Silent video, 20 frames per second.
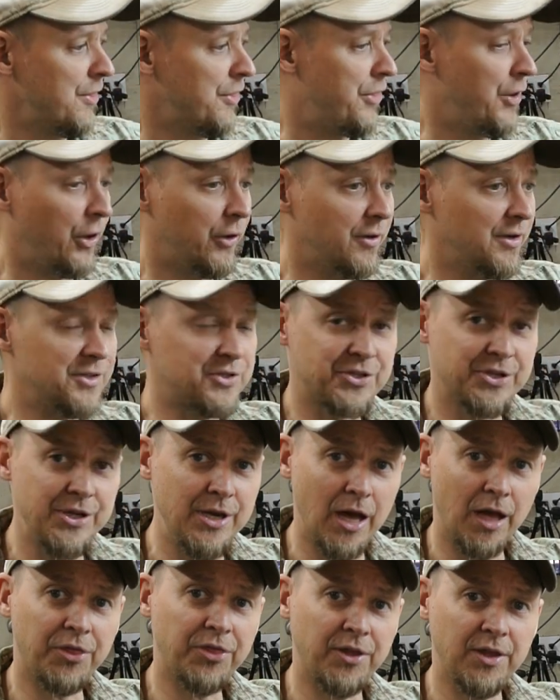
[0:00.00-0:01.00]
There is
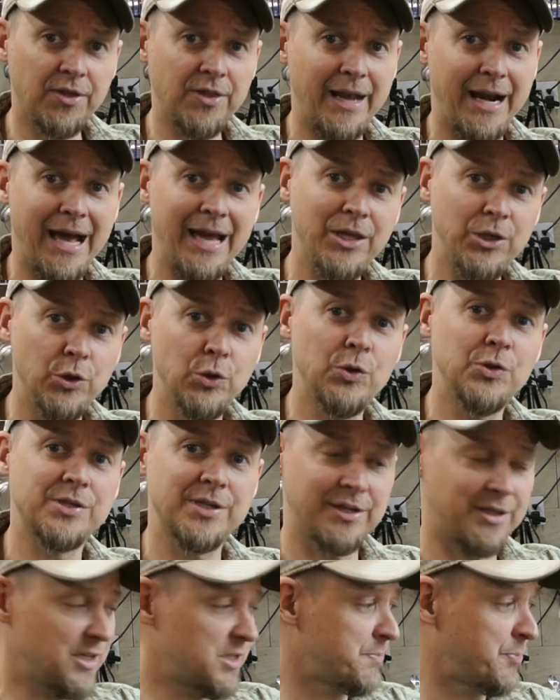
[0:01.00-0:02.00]
nothing that I use
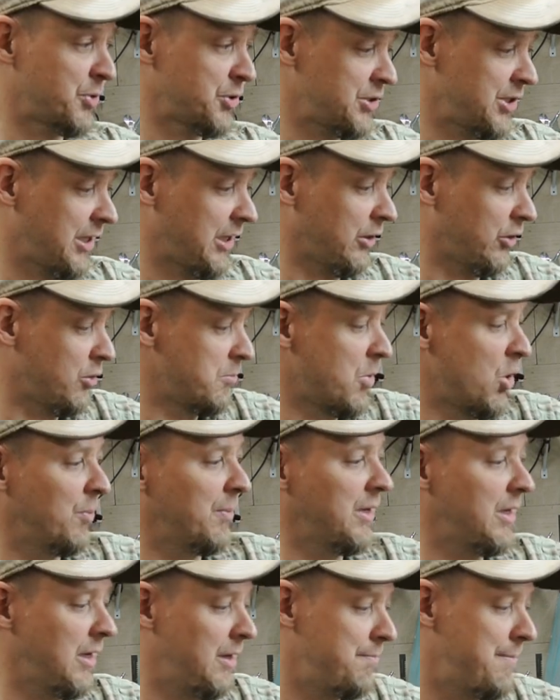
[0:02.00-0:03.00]
at this particular
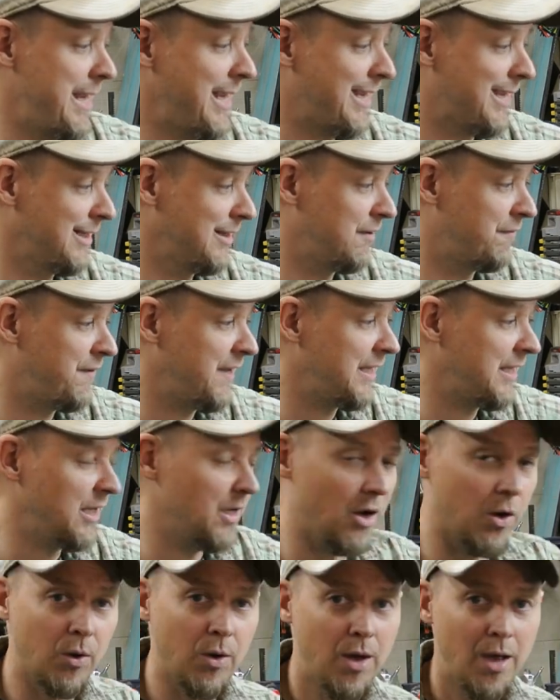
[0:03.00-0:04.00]
moment in making the
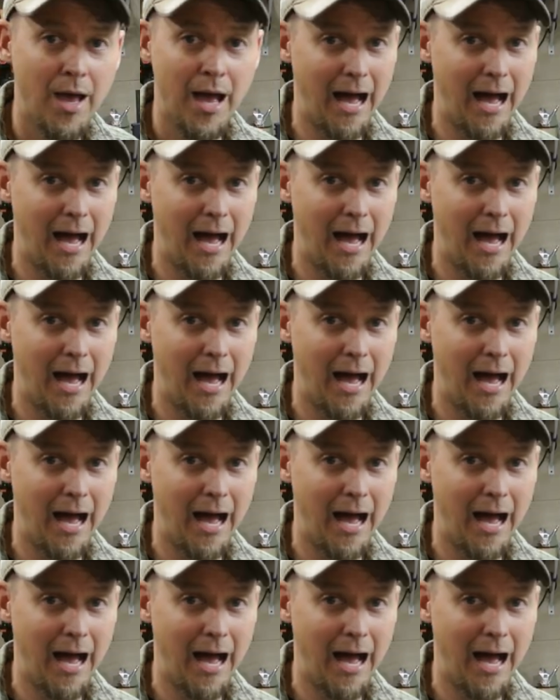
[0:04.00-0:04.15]
video.